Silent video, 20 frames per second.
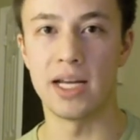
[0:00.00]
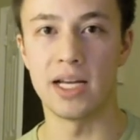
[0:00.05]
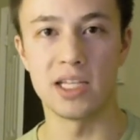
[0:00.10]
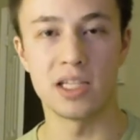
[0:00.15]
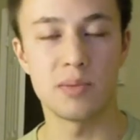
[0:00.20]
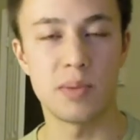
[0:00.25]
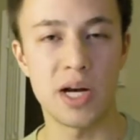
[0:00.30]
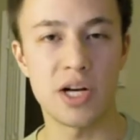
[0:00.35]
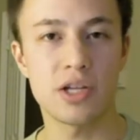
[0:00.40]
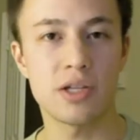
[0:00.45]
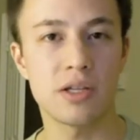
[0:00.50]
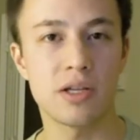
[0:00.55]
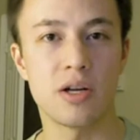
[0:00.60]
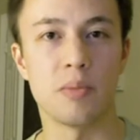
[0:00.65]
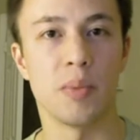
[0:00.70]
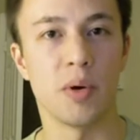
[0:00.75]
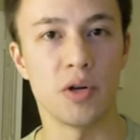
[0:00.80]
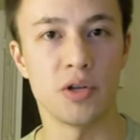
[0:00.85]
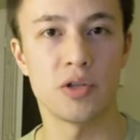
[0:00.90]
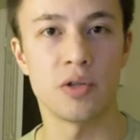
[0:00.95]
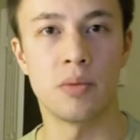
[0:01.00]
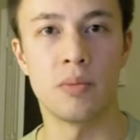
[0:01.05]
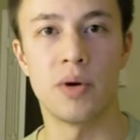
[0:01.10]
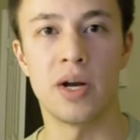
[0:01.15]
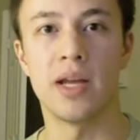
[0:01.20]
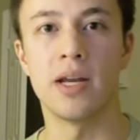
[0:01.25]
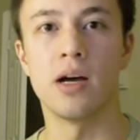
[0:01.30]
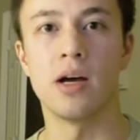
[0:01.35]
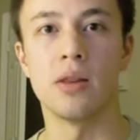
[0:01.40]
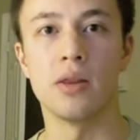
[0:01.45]
especially your personal
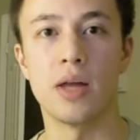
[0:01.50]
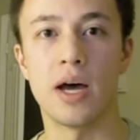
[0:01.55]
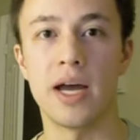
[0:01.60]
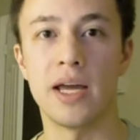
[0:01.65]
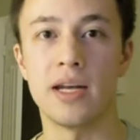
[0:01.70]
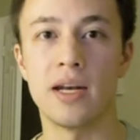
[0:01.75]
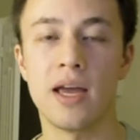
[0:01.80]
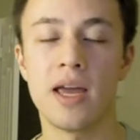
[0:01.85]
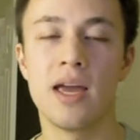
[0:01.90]
brand online.